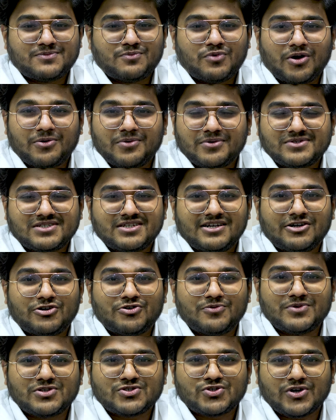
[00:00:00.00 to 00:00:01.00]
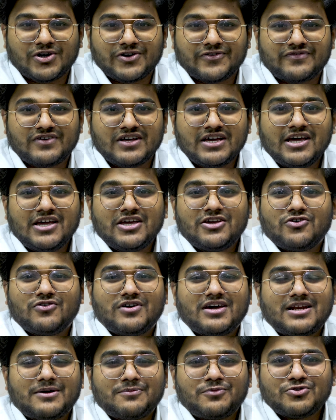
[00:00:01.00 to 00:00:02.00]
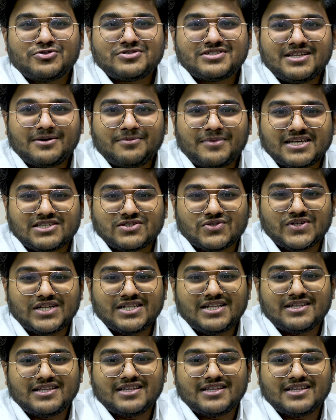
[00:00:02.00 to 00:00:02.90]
problems need to be solved, you can approach them as well.